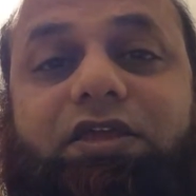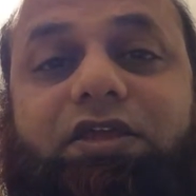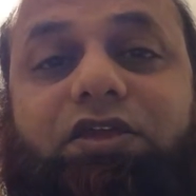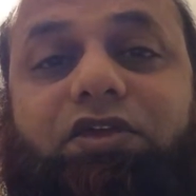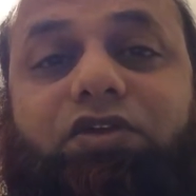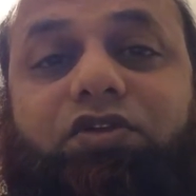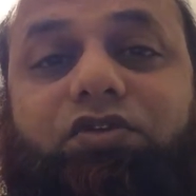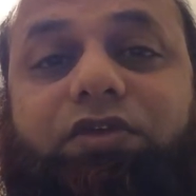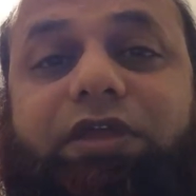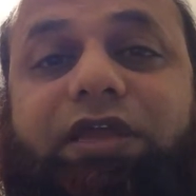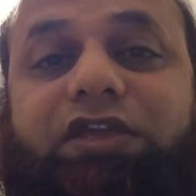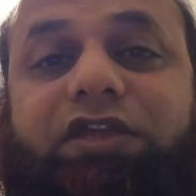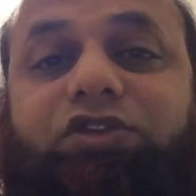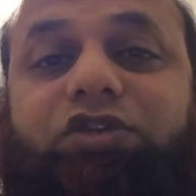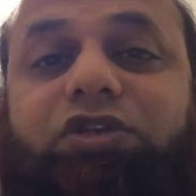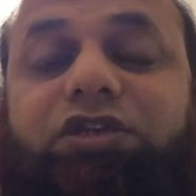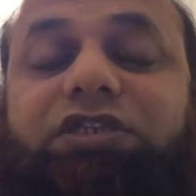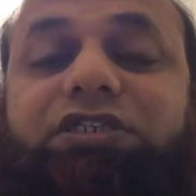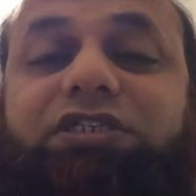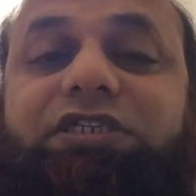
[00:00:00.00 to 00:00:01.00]
could
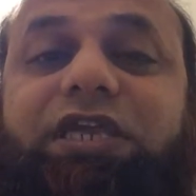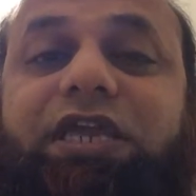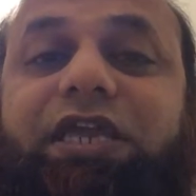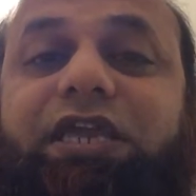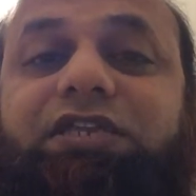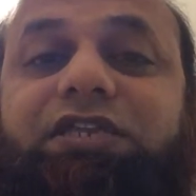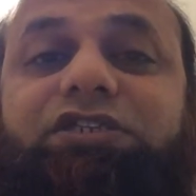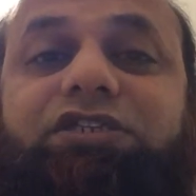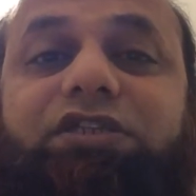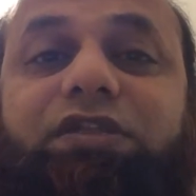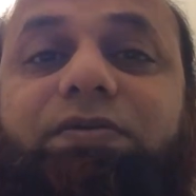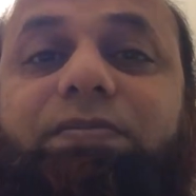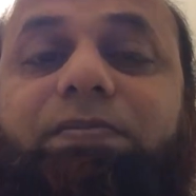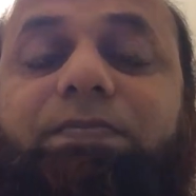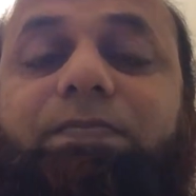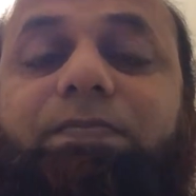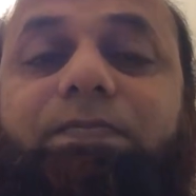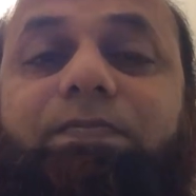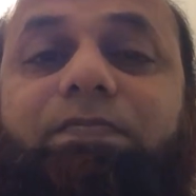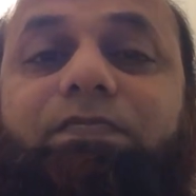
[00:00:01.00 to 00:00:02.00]
actually change the
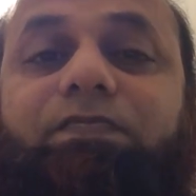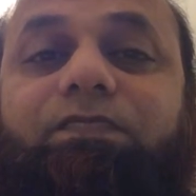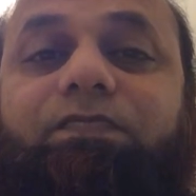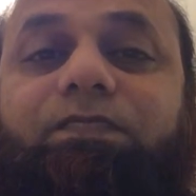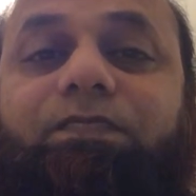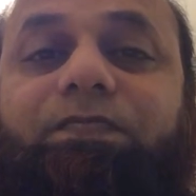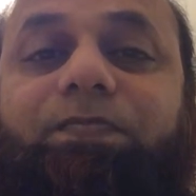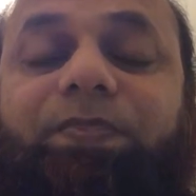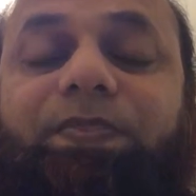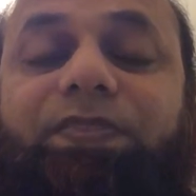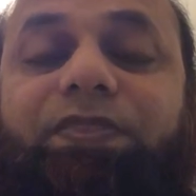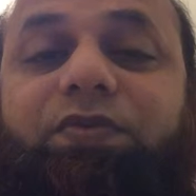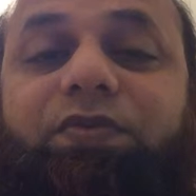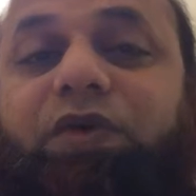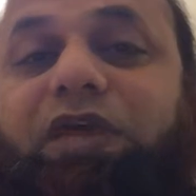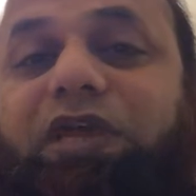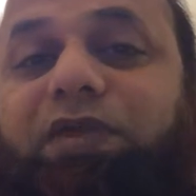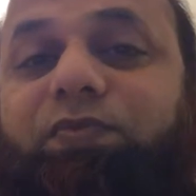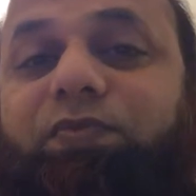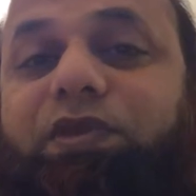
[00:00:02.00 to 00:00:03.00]

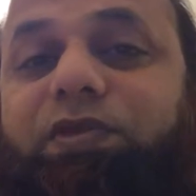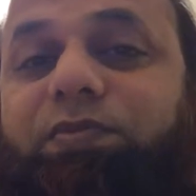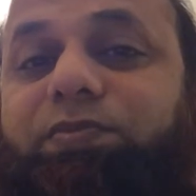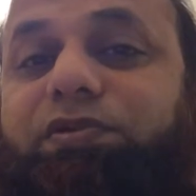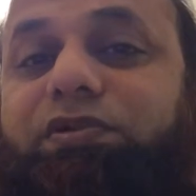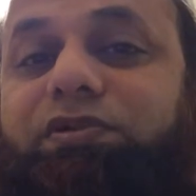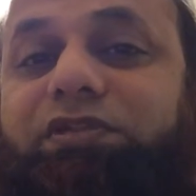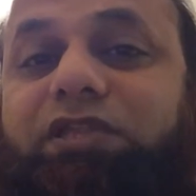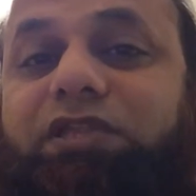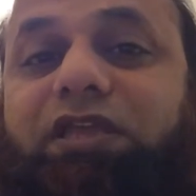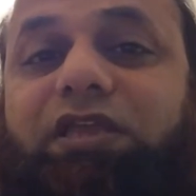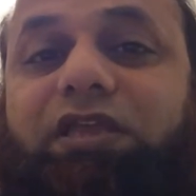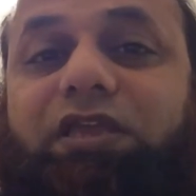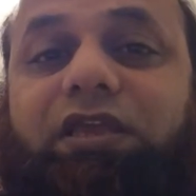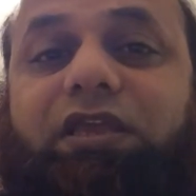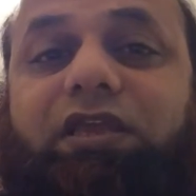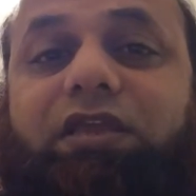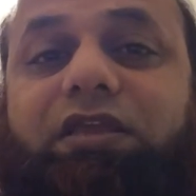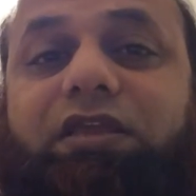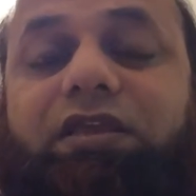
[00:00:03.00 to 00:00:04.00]
way people
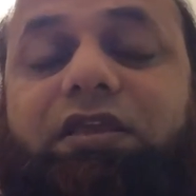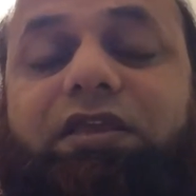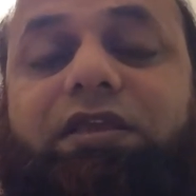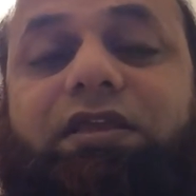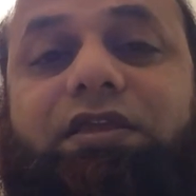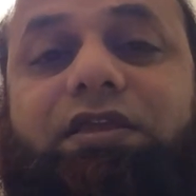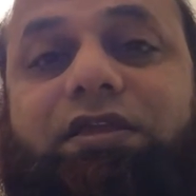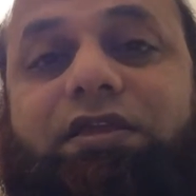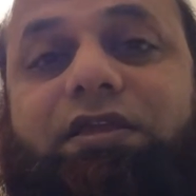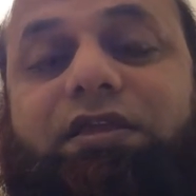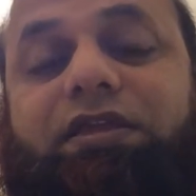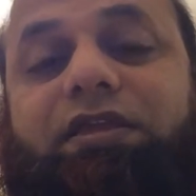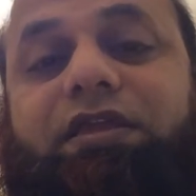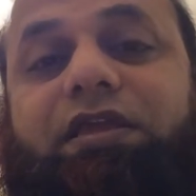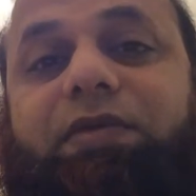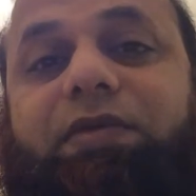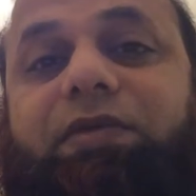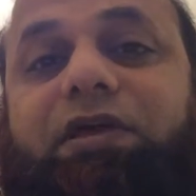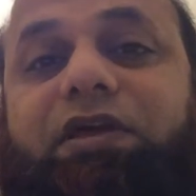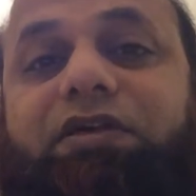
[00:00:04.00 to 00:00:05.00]
think
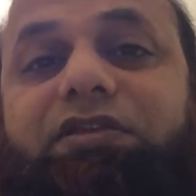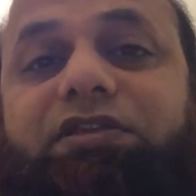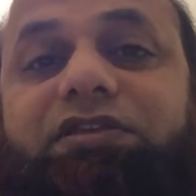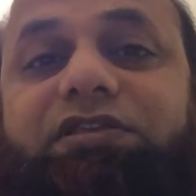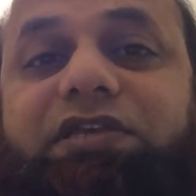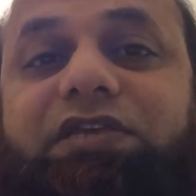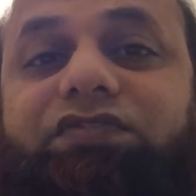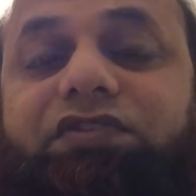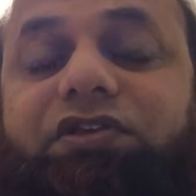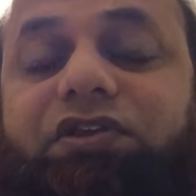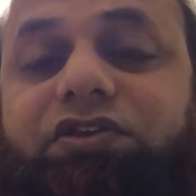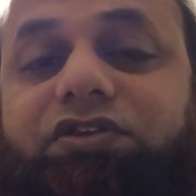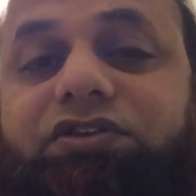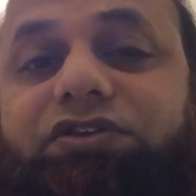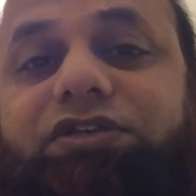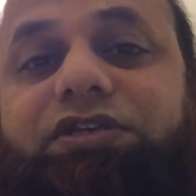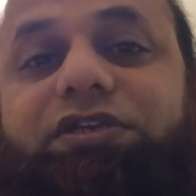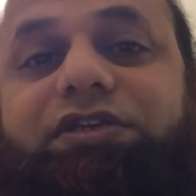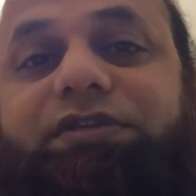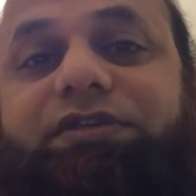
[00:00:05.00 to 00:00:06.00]
about this
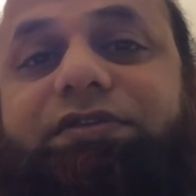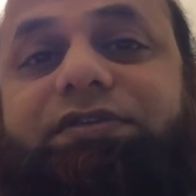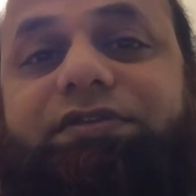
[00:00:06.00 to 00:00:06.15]
evolution.